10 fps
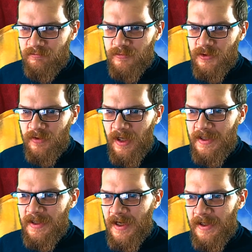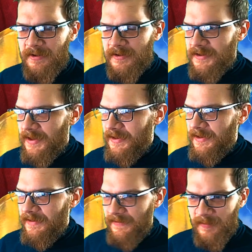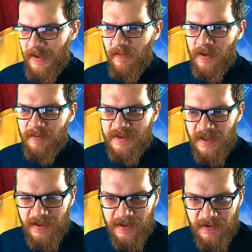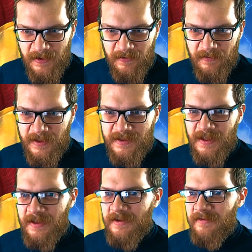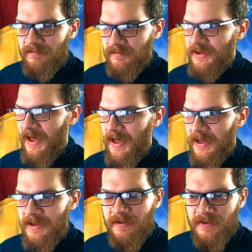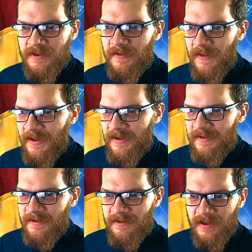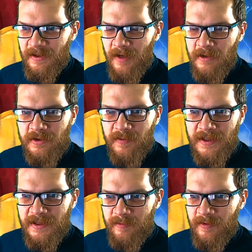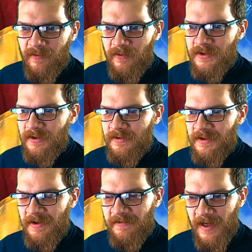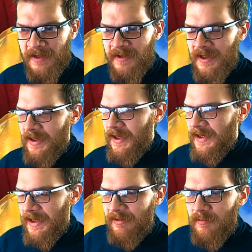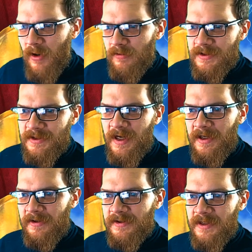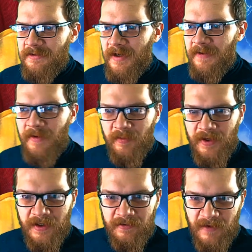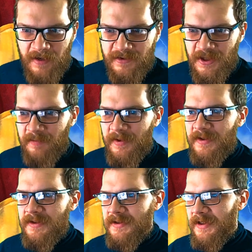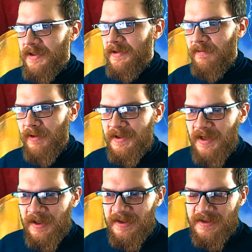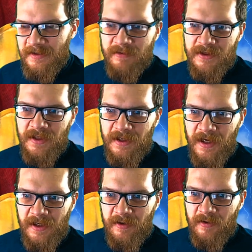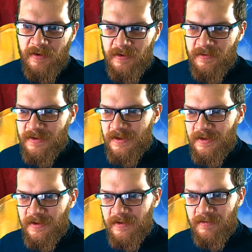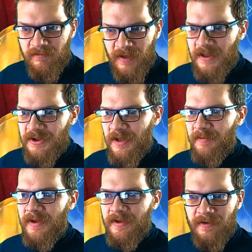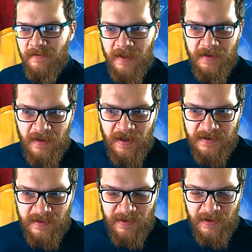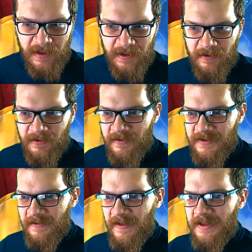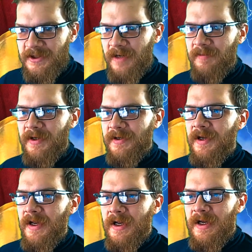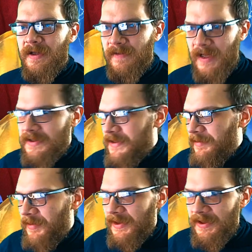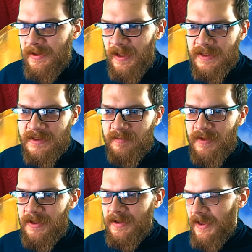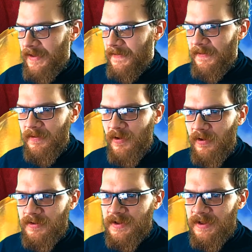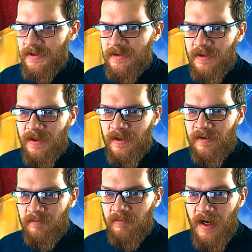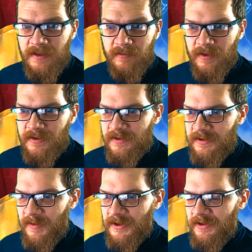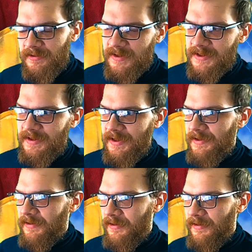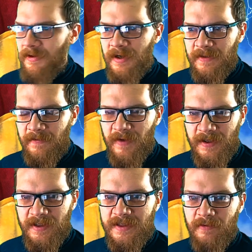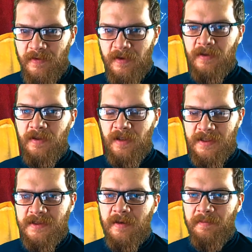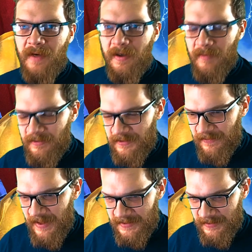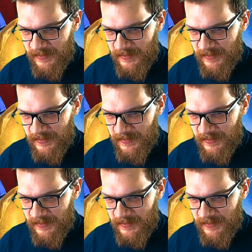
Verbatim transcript: to any errors, and if you make one mistake and you, let's say, die using thing, then you're going to automatically be forced to use a revive. Now, in most scenarios, I'd rather bring in five champions, and if one dies, I'm just going to carry on using next champion, and if that dies, I'm going to carry on using that champion, and that typically lets me get through content uh, itemless, especially recently, or at the very least with less amount of items.